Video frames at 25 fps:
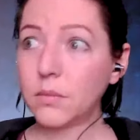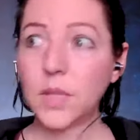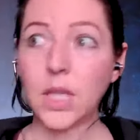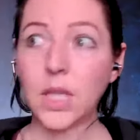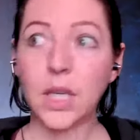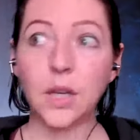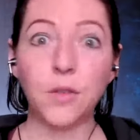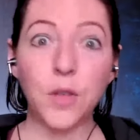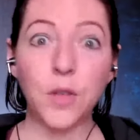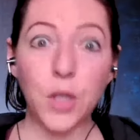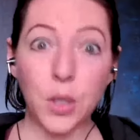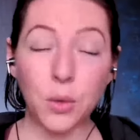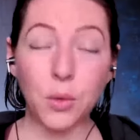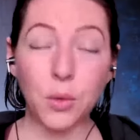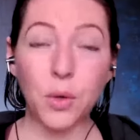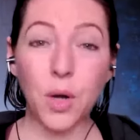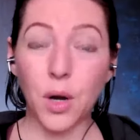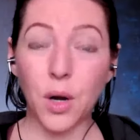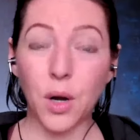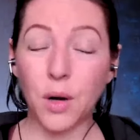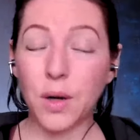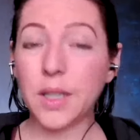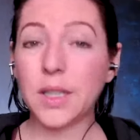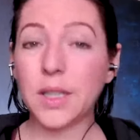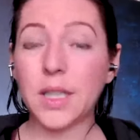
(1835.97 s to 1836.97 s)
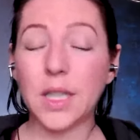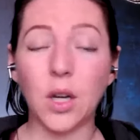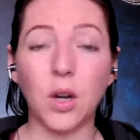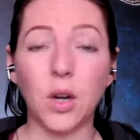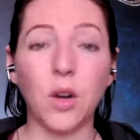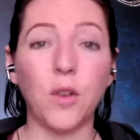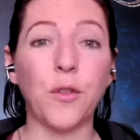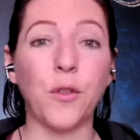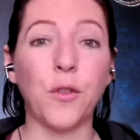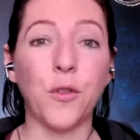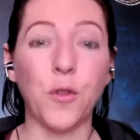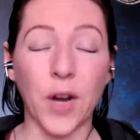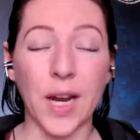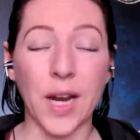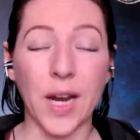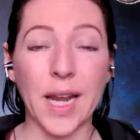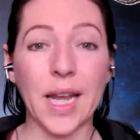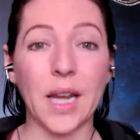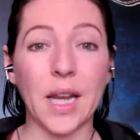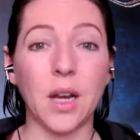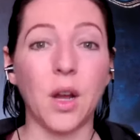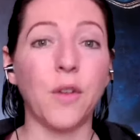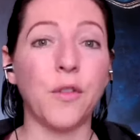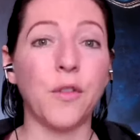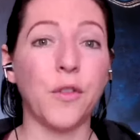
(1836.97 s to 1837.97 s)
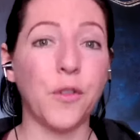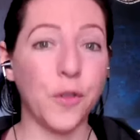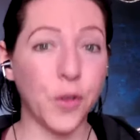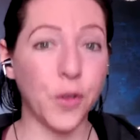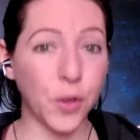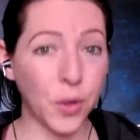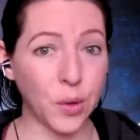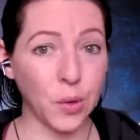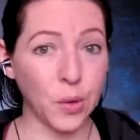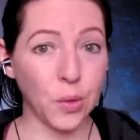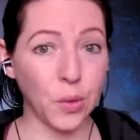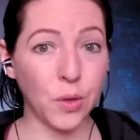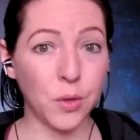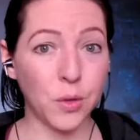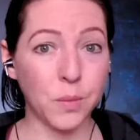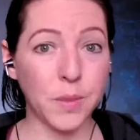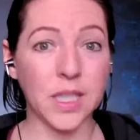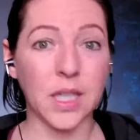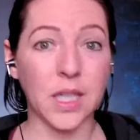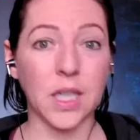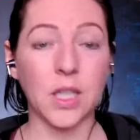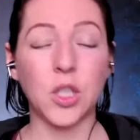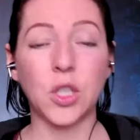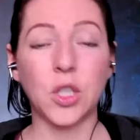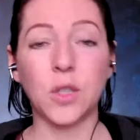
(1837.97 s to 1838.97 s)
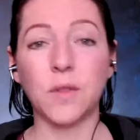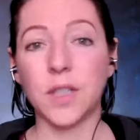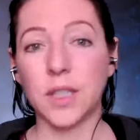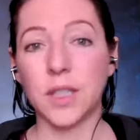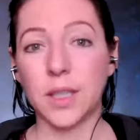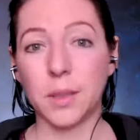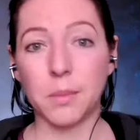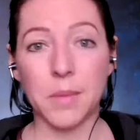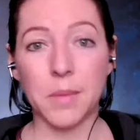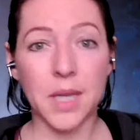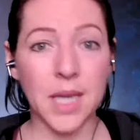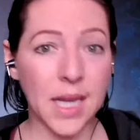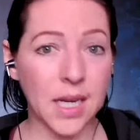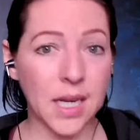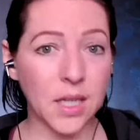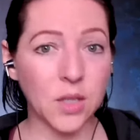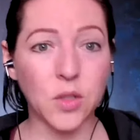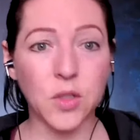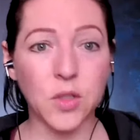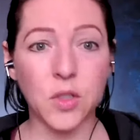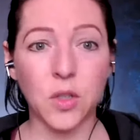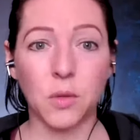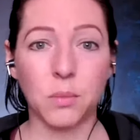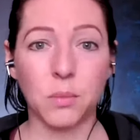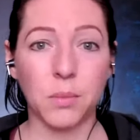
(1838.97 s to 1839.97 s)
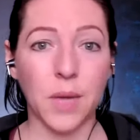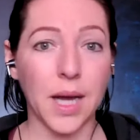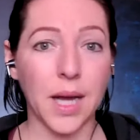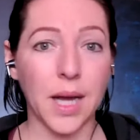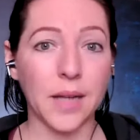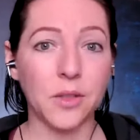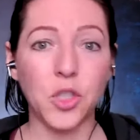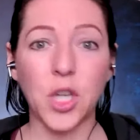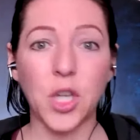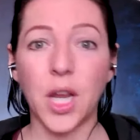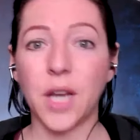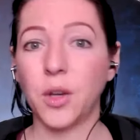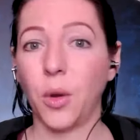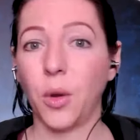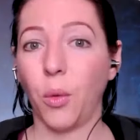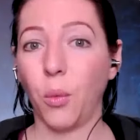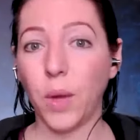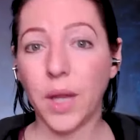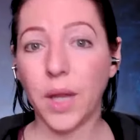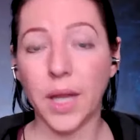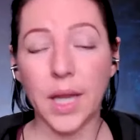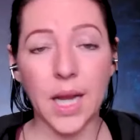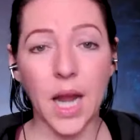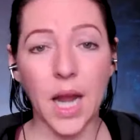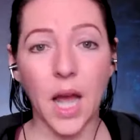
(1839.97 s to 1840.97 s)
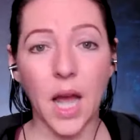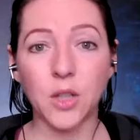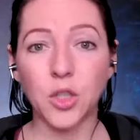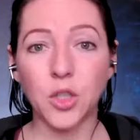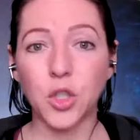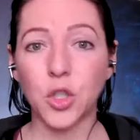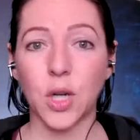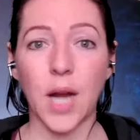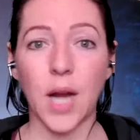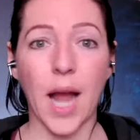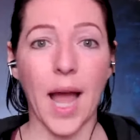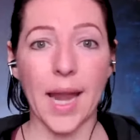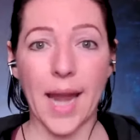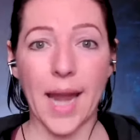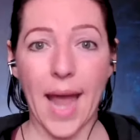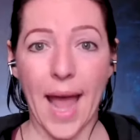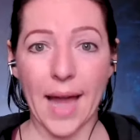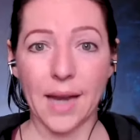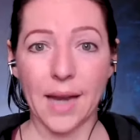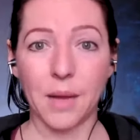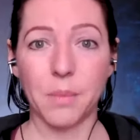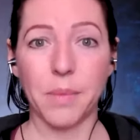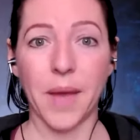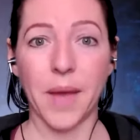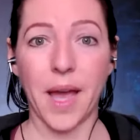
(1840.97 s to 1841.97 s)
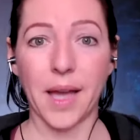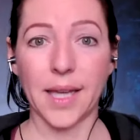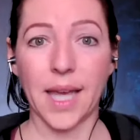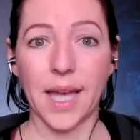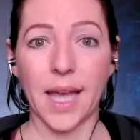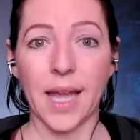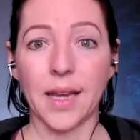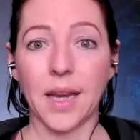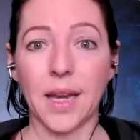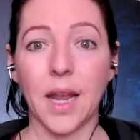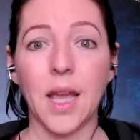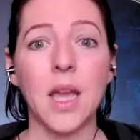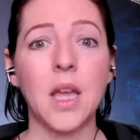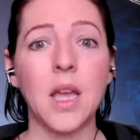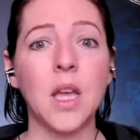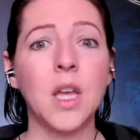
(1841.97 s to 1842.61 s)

if you currently are afraid of food because you've eliminated so much and you're really not sure how to add it back in.